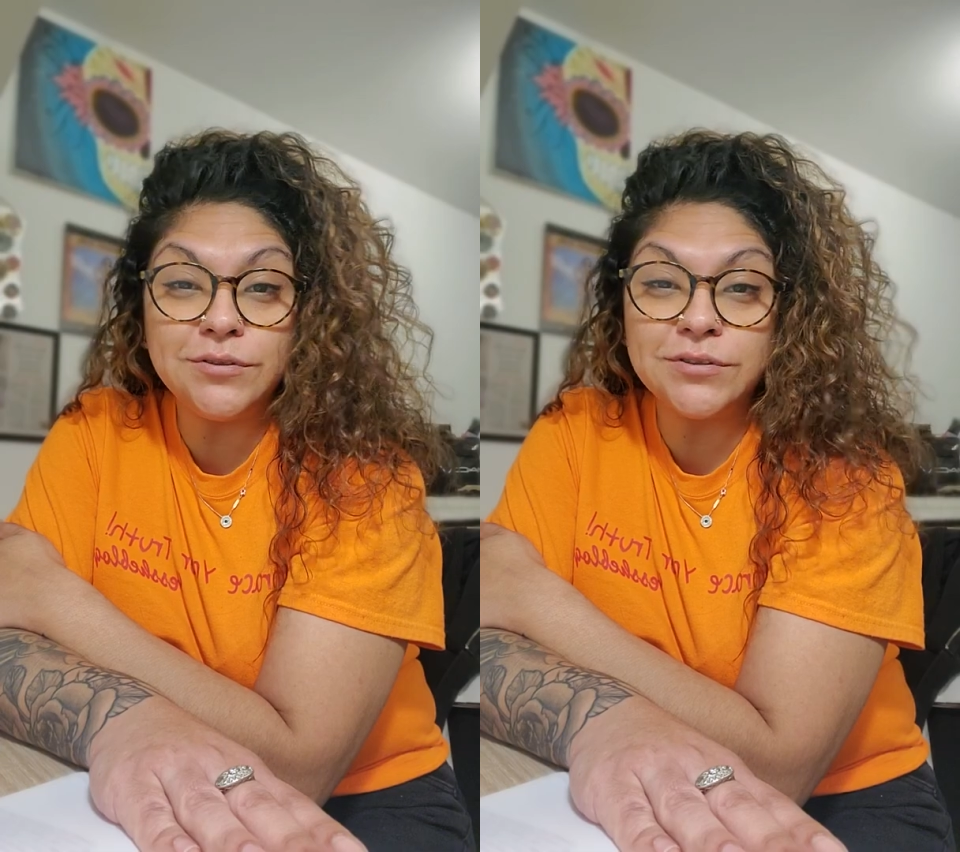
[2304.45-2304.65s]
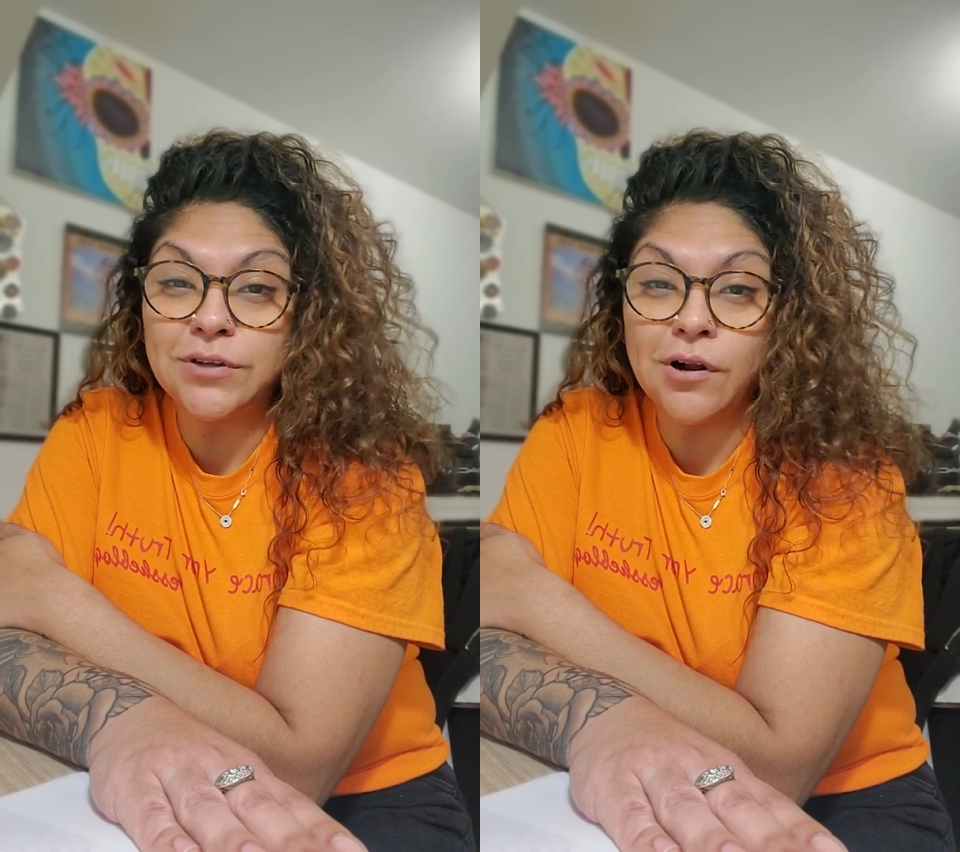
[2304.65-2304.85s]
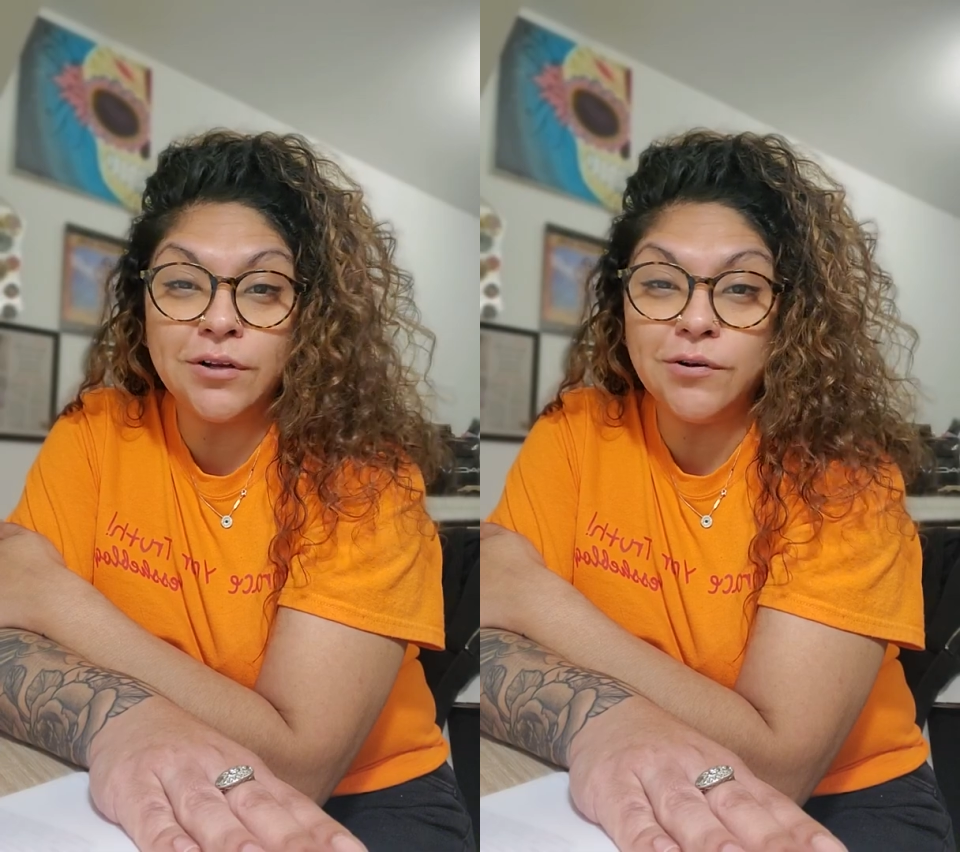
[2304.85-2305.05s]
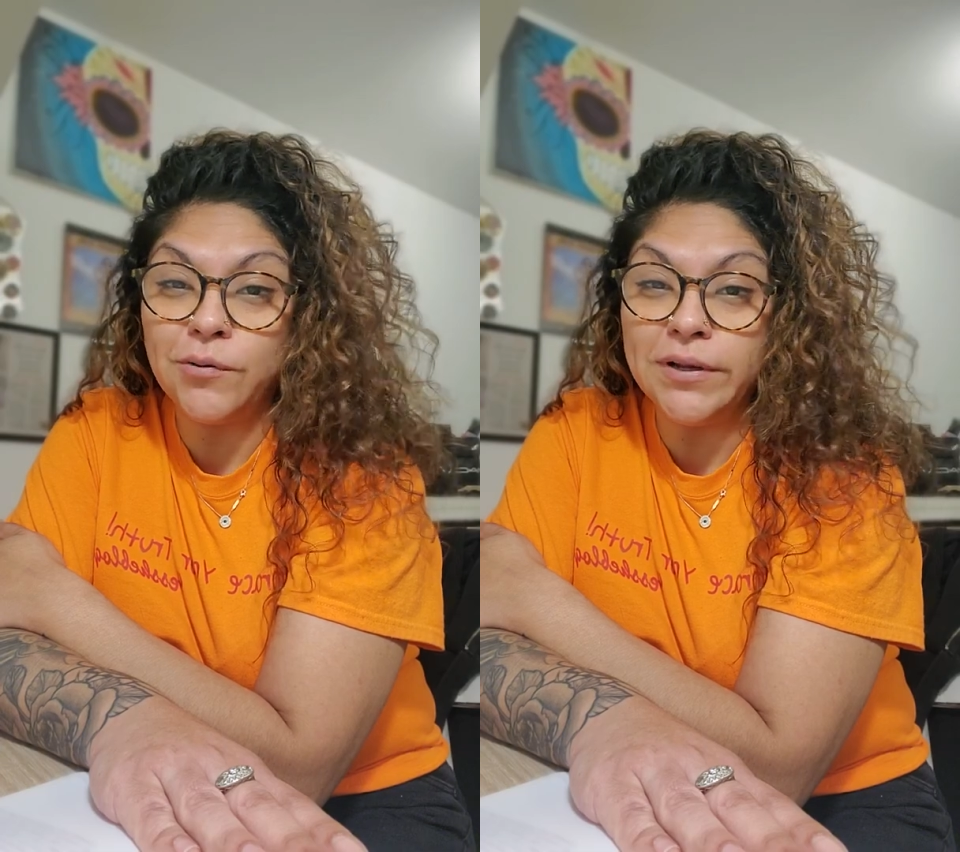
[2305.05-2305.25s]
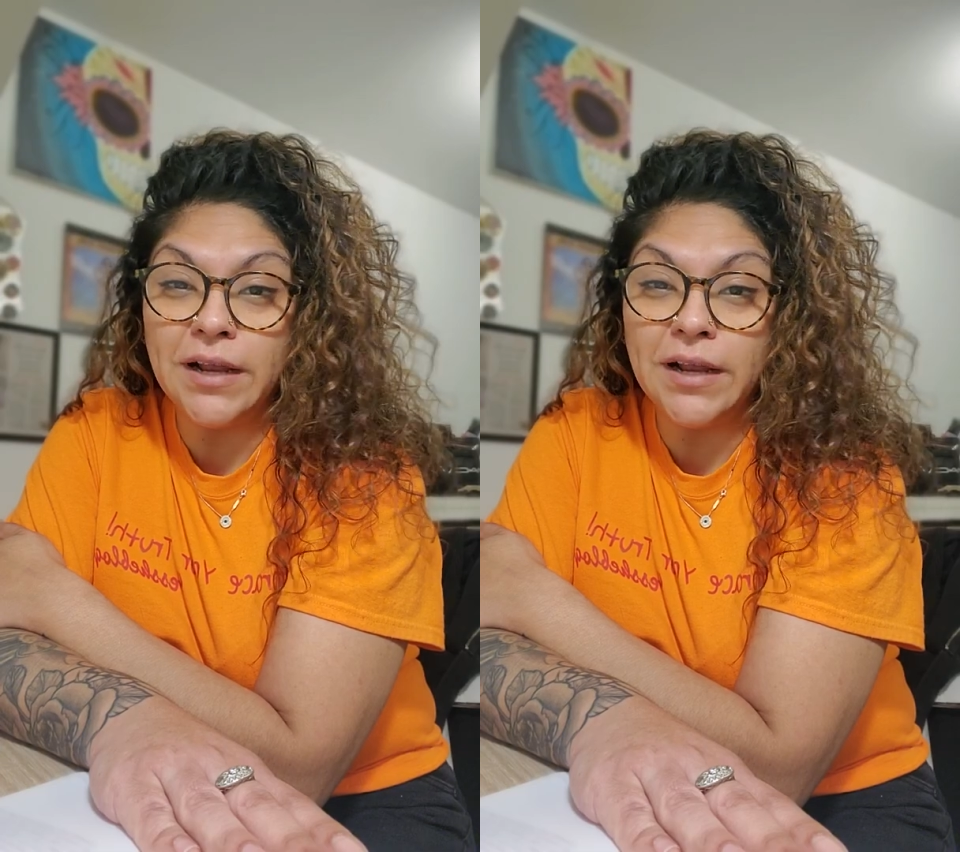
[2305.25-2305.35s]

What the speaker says: started going